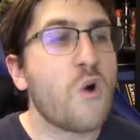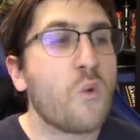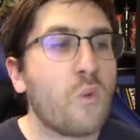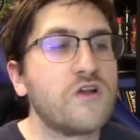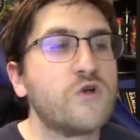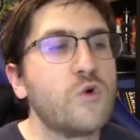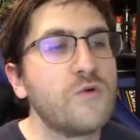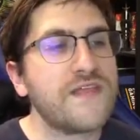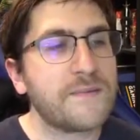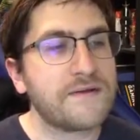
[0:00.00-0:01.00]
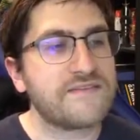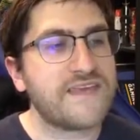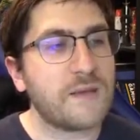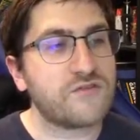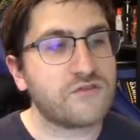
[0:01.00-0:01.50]
One cool thing about this
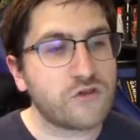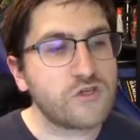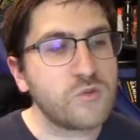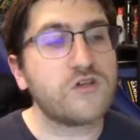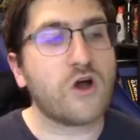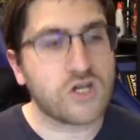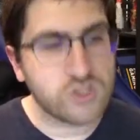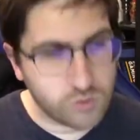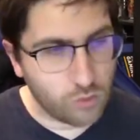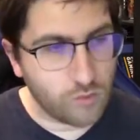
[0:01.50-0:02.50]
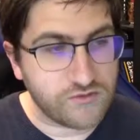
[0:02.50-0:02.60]
game is there's also a dodge roll,